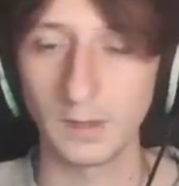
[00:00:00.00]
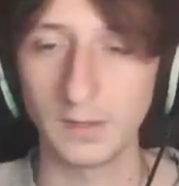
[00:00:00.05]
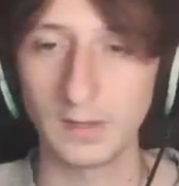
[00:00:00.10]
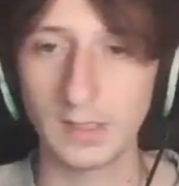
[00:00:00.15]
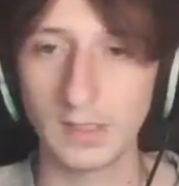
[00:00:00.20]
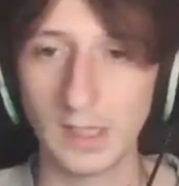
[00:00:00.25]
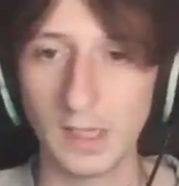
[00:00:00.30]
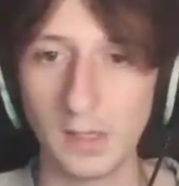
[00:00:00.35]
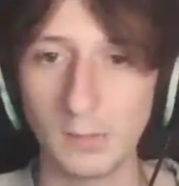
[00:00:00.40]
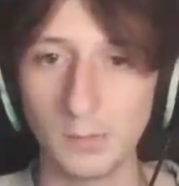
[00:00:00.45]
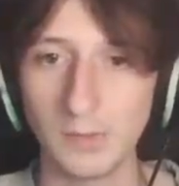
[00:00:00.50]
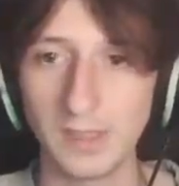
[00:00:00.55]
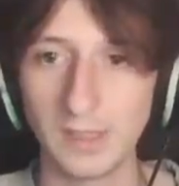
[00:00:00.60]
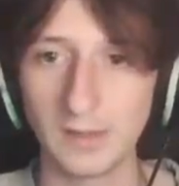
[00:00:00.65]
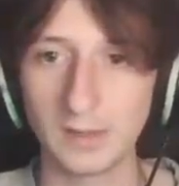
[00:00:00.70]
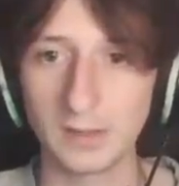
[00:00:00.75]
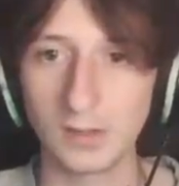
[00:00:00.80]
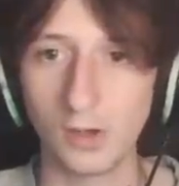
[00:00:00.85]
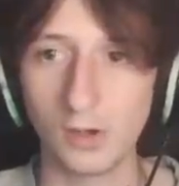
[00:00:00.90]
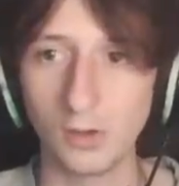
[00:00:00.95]
You see how we
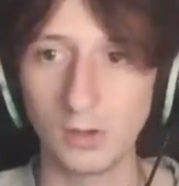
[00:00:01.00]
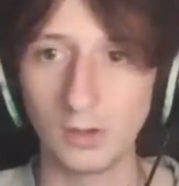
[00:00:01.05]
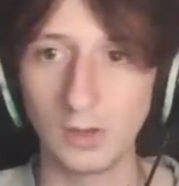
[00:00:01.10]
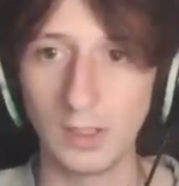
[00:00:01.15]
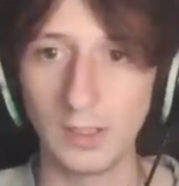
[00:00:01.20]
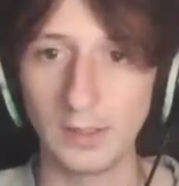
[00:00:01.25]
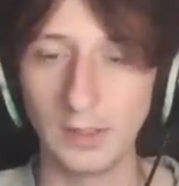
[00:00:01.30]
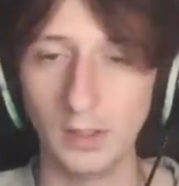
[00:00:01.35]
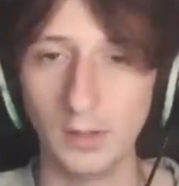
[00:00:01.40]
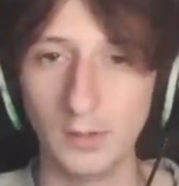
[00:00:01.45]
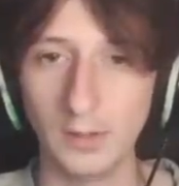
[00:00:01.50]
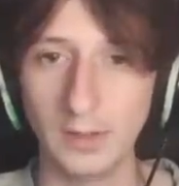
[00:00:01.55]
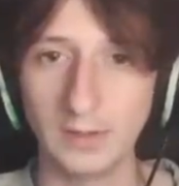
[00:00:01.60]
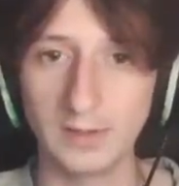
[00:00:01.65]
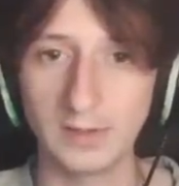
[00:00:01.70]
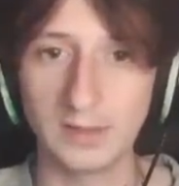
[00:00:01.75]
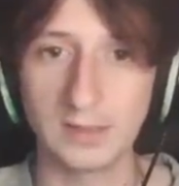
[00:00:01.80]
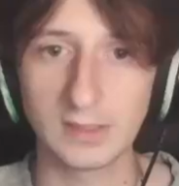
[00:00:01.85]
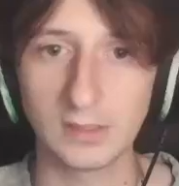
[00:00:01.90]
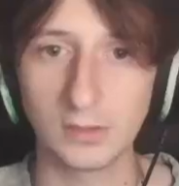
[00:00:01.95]
get this conga line going?
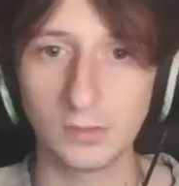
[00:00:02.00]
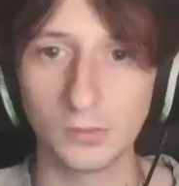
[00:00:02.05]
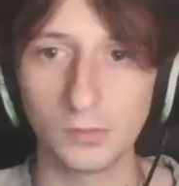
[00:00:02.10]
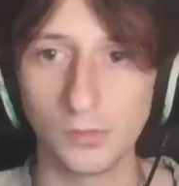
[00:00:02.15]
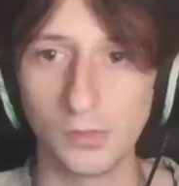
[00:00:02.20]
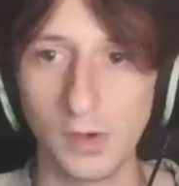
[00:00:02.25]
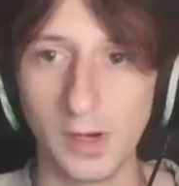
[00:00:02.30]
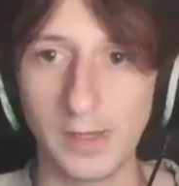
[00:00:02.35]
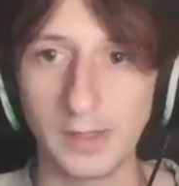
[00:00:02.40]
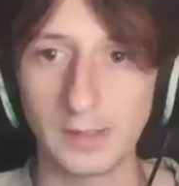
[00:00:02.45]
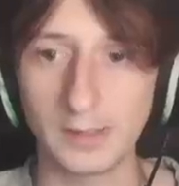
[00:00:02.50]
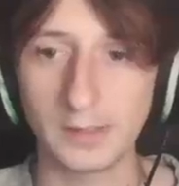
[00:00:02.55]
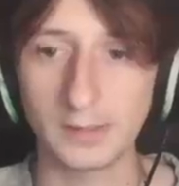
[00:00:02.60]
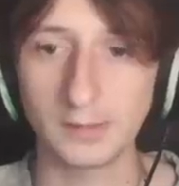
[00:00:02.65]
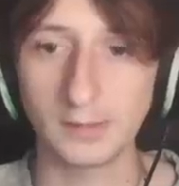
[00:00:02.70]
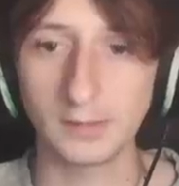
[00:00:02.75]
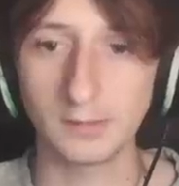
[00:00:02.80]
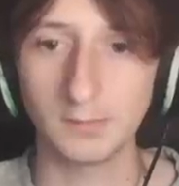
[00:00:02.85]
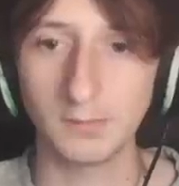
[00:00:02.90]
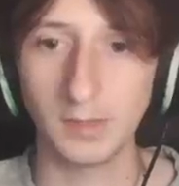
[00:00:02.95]
This isn't
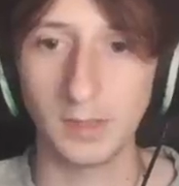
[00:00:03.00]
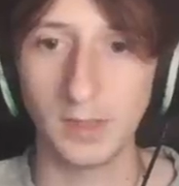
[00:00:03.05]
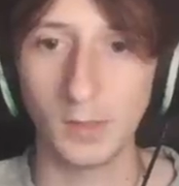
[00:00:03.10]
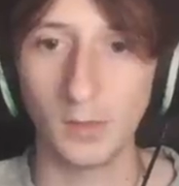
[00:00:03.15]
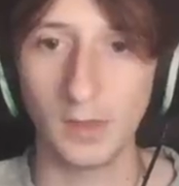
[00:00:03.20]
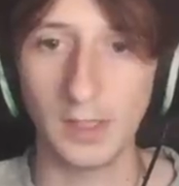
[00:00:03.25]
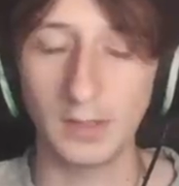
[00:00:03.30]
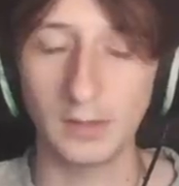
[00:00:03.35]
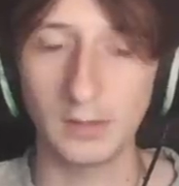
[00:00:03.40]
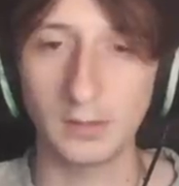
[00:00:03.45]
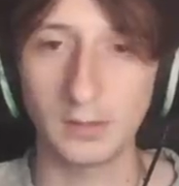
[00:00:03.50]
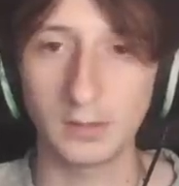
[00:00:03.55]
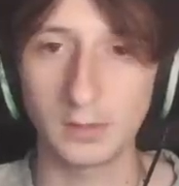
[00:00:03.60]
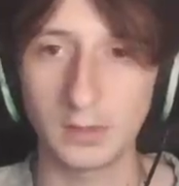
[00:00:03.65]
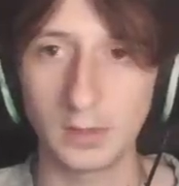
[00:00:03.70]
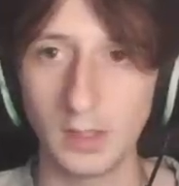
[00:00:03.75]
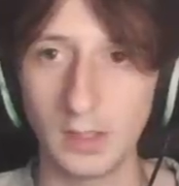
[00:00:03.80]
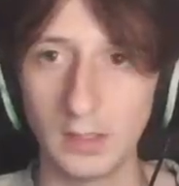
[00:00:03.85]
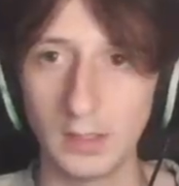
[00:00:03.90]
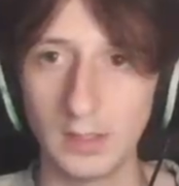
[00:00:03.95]
great, by the way,
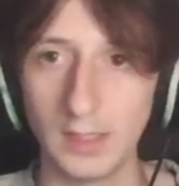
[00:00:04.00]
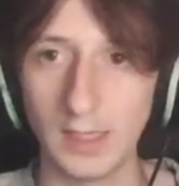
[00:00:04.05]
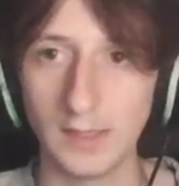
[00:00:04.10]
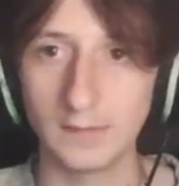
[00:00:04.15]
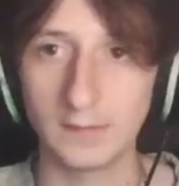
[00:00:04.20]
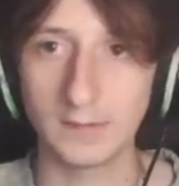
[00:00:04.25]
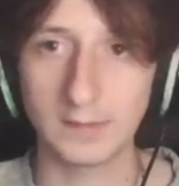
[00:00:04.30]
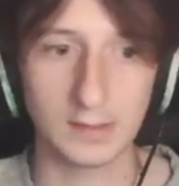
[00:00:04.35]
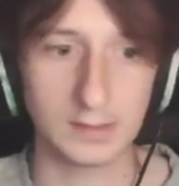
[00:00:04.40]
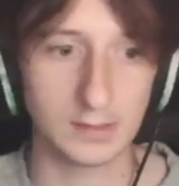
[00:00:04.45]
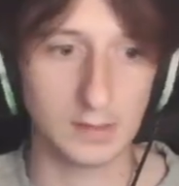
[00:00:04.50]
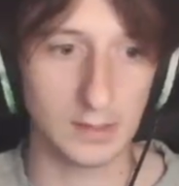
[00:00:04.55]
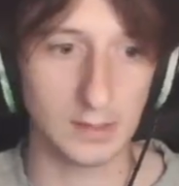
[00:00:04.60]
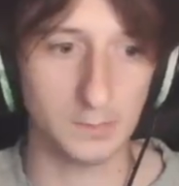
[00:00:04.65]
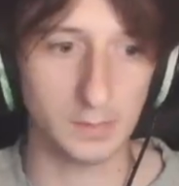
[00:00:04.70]
because your ants tend to